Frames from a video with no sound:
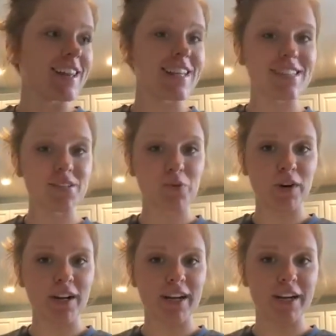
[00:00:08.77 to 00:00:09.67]
this is
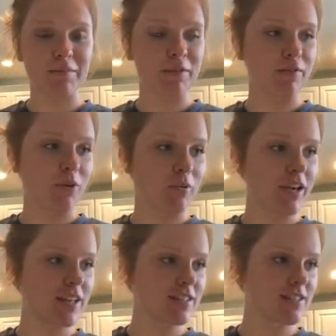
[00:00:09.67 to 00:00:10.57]
working before we
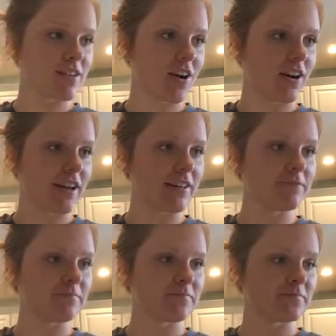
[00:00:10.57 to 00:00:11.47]
get started.